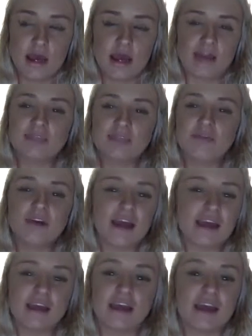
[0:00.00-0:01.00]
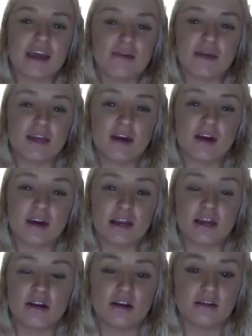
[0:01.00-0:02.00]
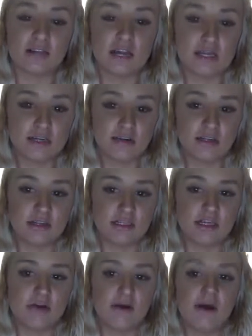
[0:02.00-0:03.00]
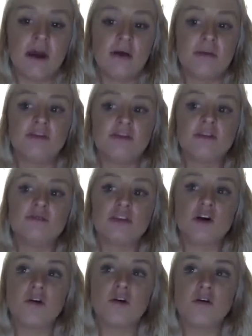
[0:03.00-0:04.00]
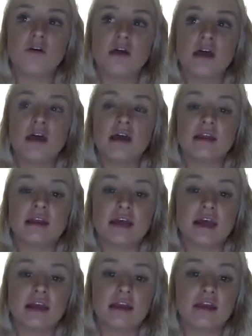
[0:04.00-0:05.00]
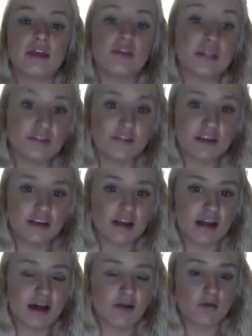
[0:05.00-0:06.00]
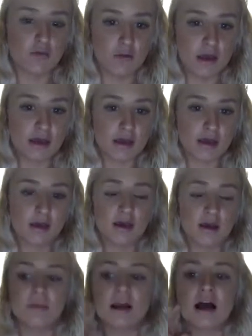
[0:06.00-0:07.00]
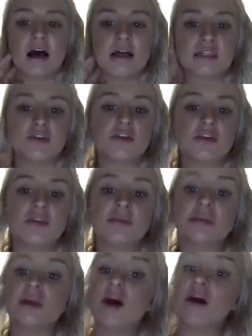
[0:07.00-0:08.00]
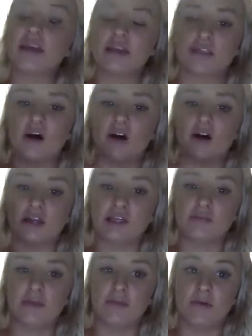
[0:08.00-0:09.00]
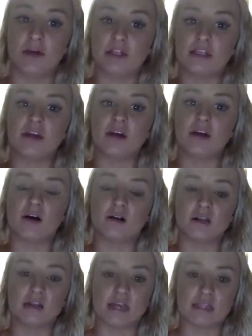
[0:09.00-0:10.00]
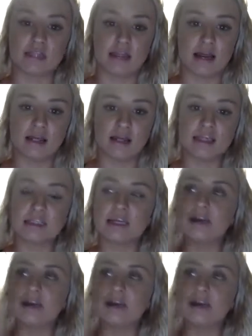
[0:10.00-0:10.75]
At this point, I think everybody on here knows how to seal the deal, but if you don't, then you need to figure it out quick, because you can be talking to all these people and doing all the things that I listed,